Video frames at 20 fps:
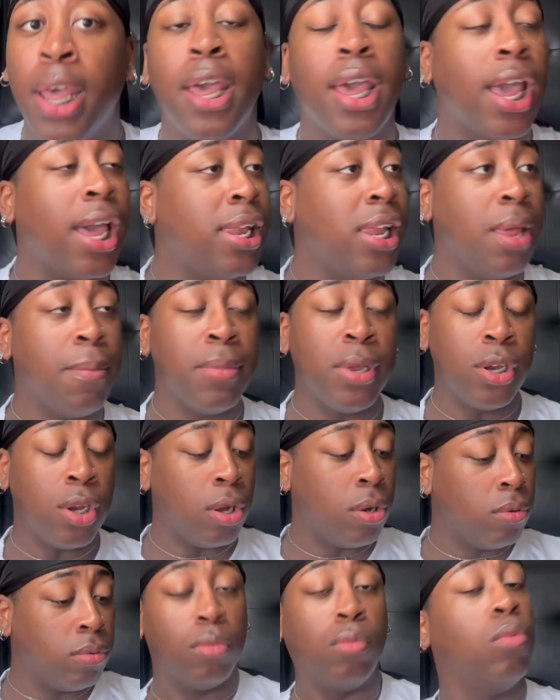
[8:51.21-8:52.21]
And let me
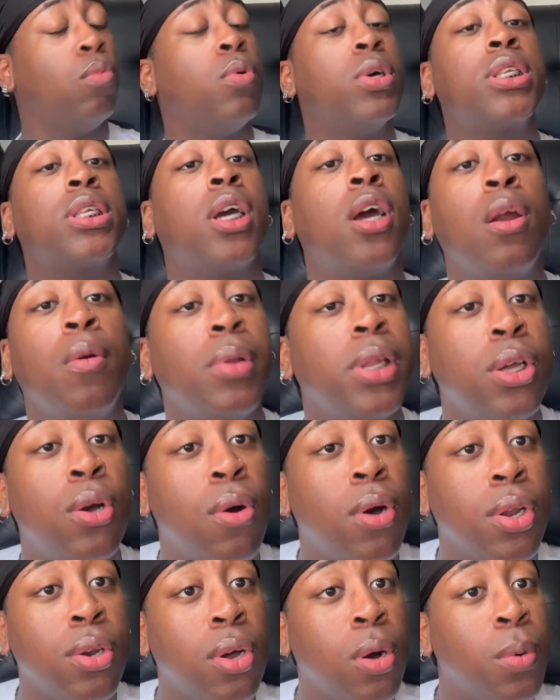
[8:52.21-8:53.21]
know what's currently
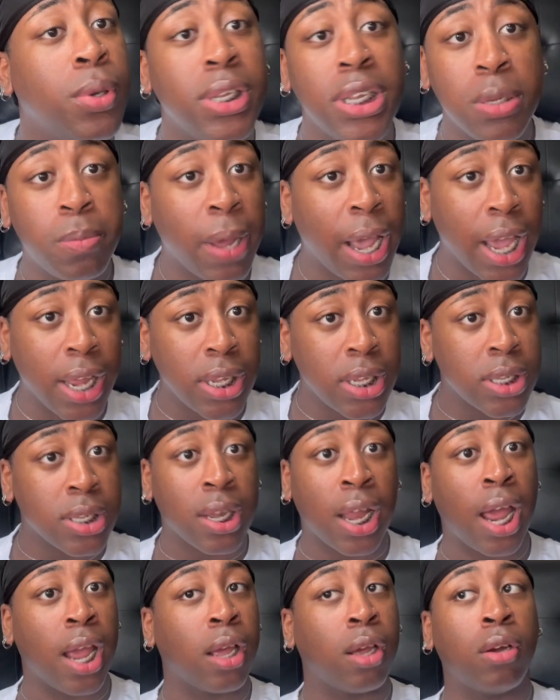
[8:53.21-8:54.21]
going on with these baddies.
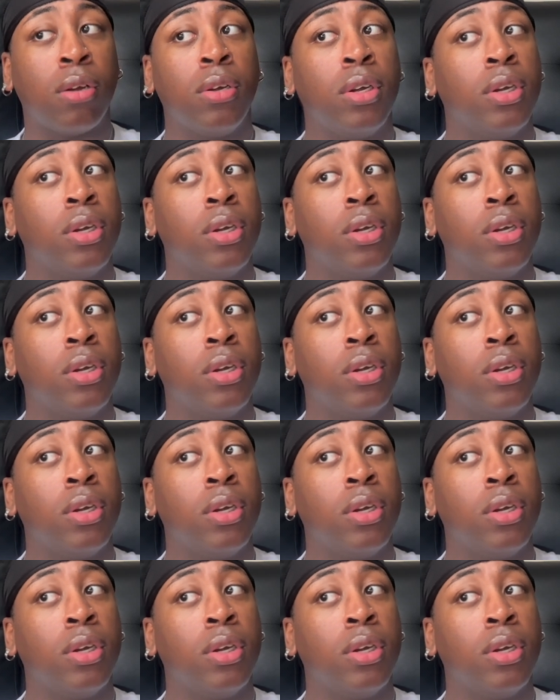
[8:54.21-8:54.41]
Like,